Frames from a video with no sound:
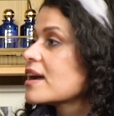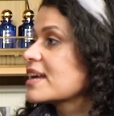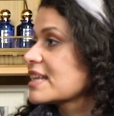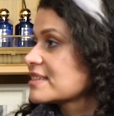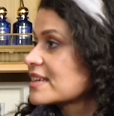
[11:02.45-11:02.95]

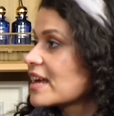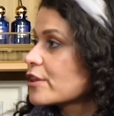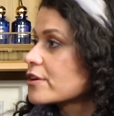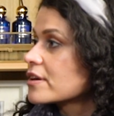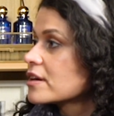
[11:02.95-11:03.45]
get
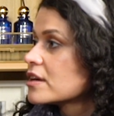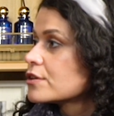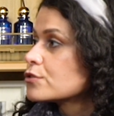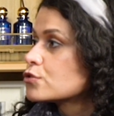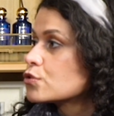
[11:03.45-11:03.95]
together
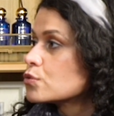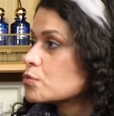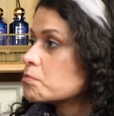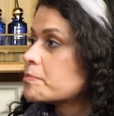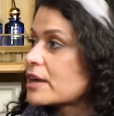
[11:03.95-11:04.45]

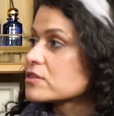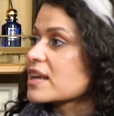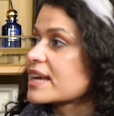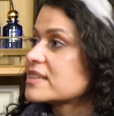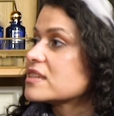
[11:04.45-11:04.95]
to bounce
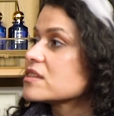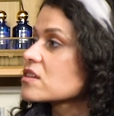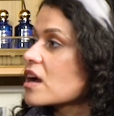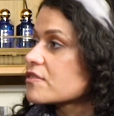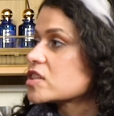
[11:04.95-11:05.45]
ideas
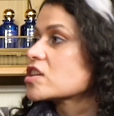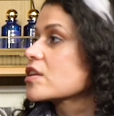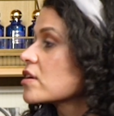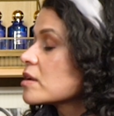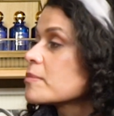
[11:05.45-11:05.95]
off each
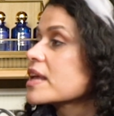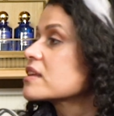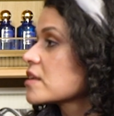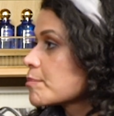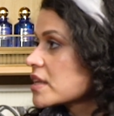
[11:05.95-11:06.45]
other and make
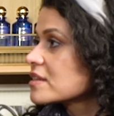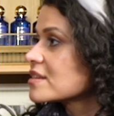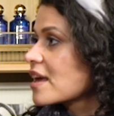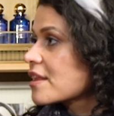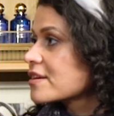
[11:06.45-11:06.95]
something
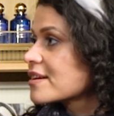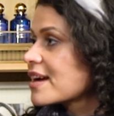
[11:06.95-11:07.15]
together.